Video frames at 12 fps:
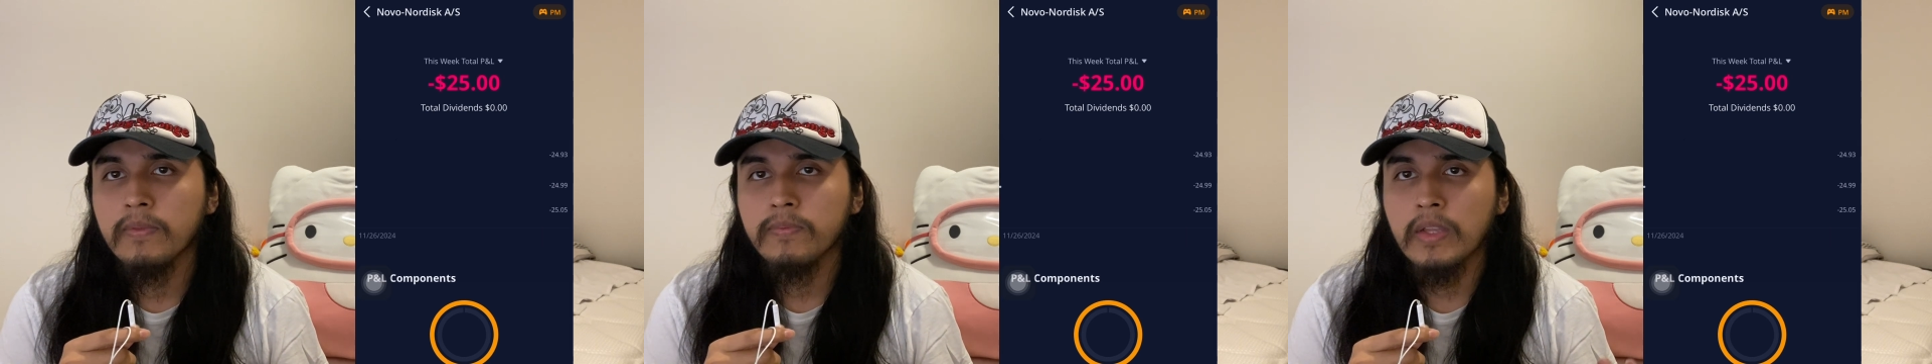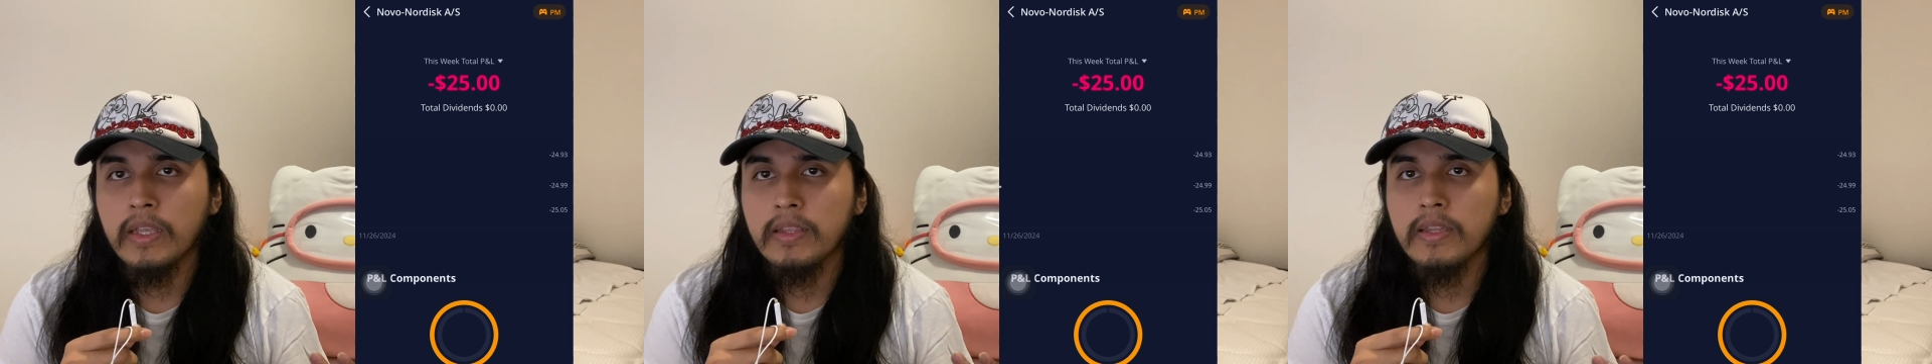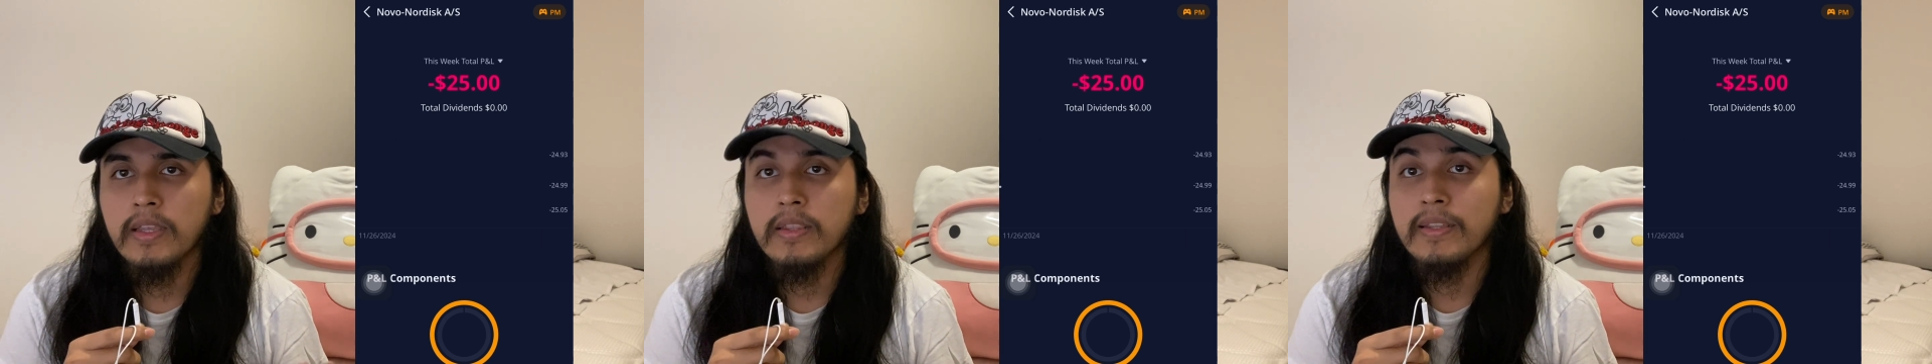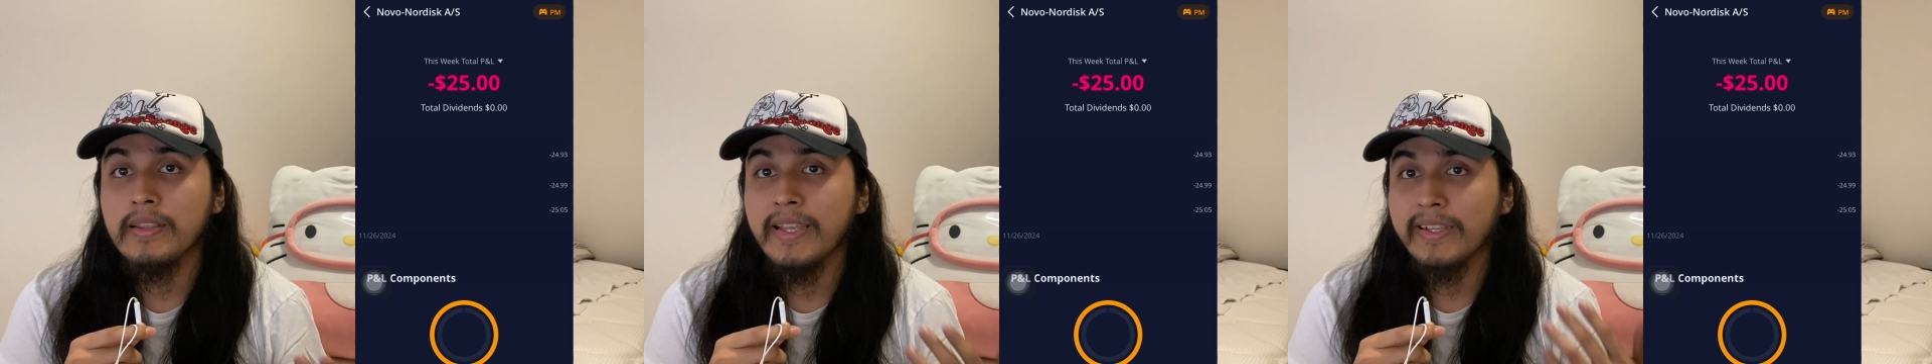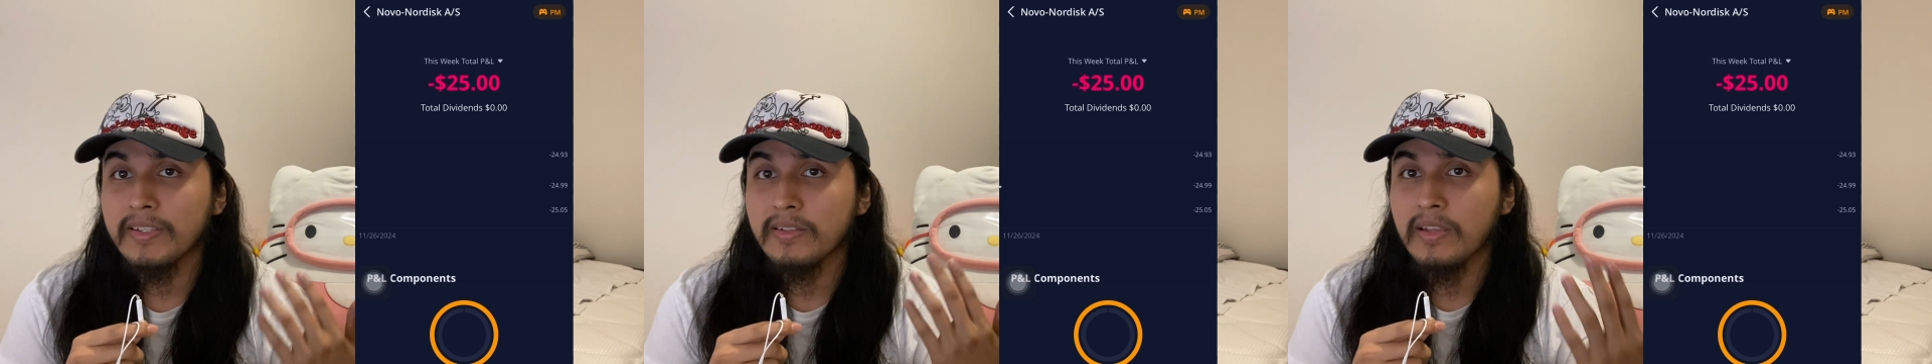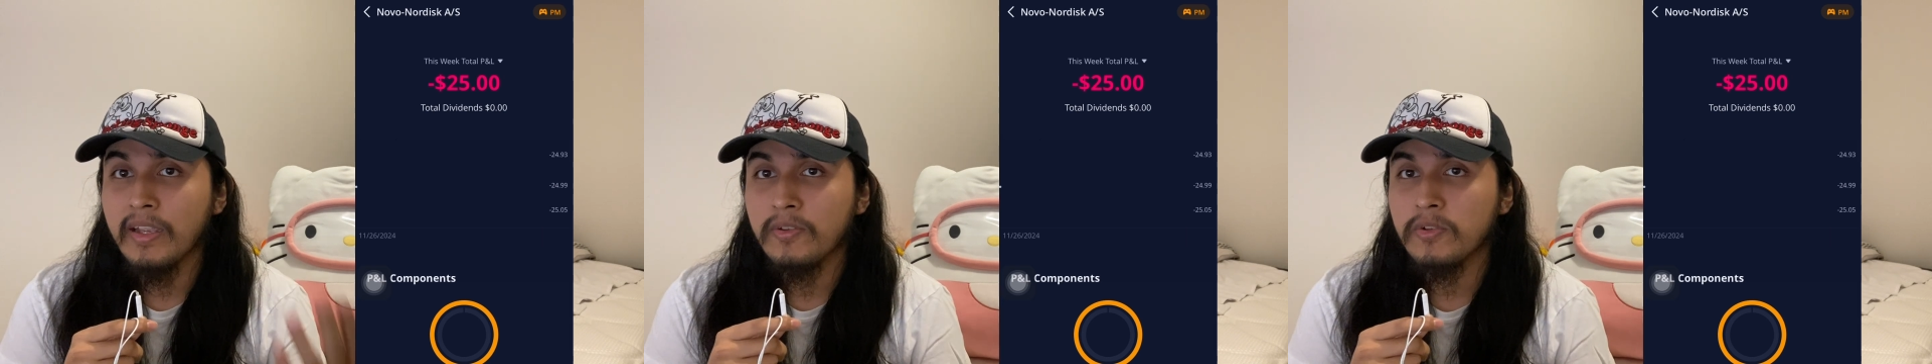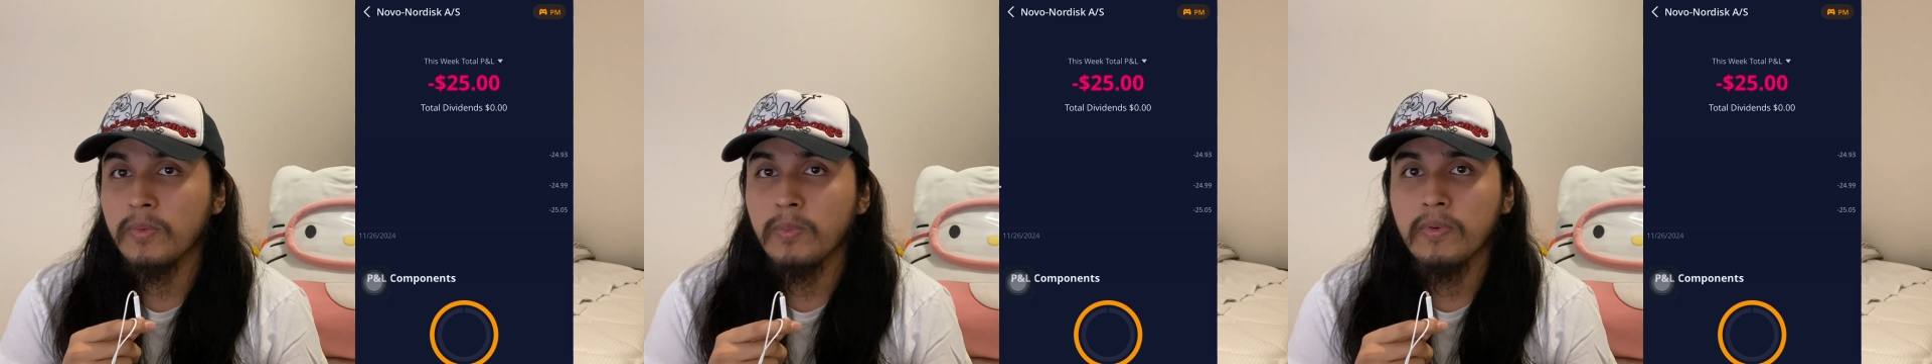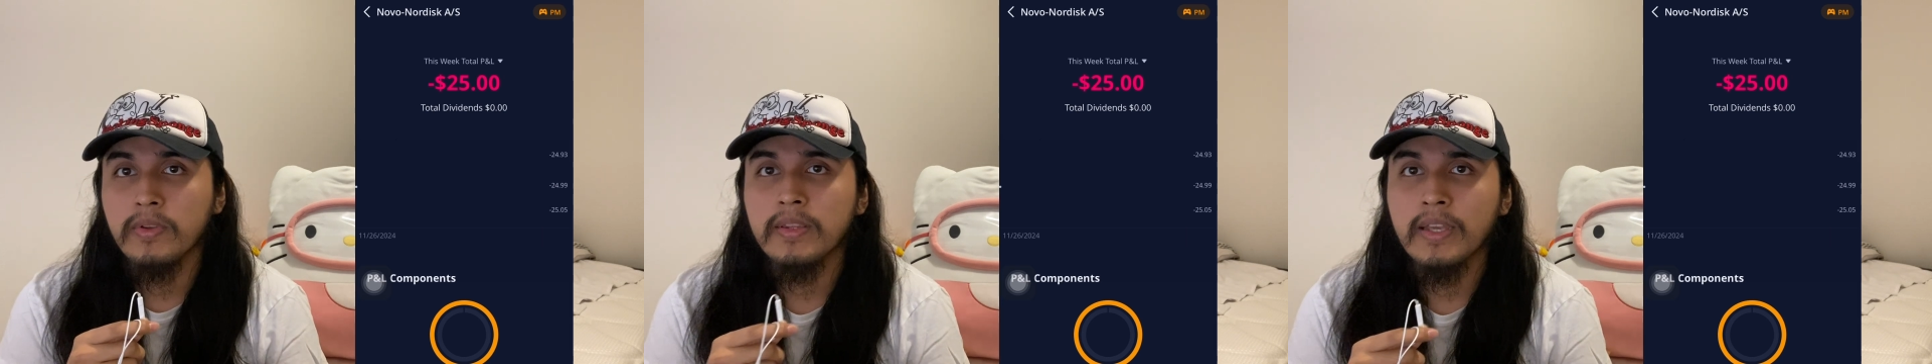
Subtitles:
And then the next entry point